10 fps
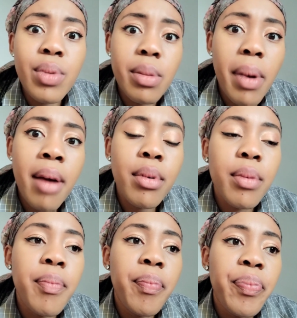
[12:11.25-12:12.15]
read the
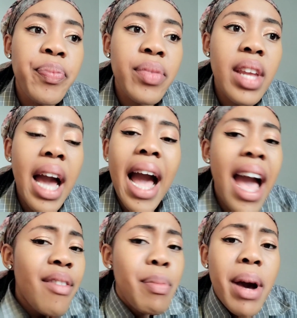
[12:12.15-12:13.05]
Bible. I
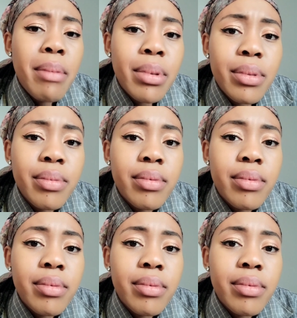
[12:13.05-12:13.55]
have a Bible.